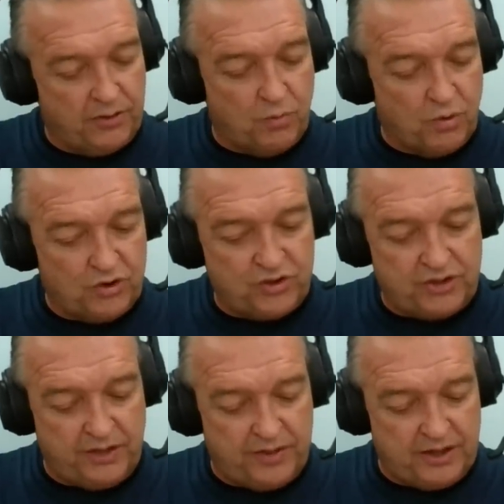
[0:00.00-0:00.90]
or the
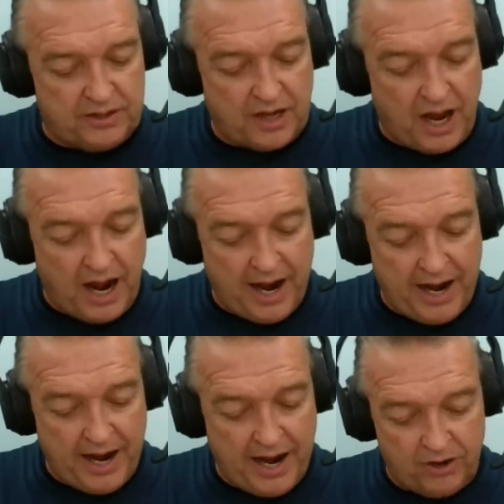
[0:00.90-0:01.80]
worst in the
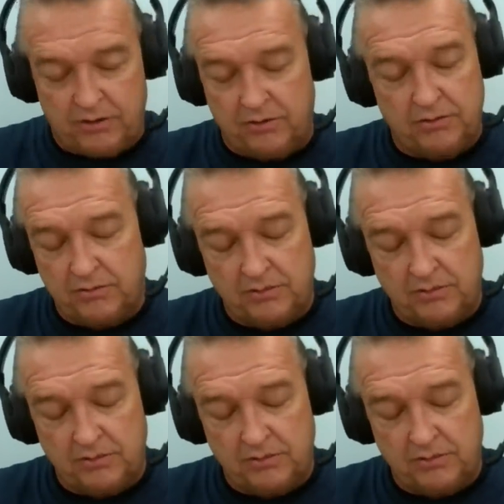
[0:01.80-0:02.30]
entire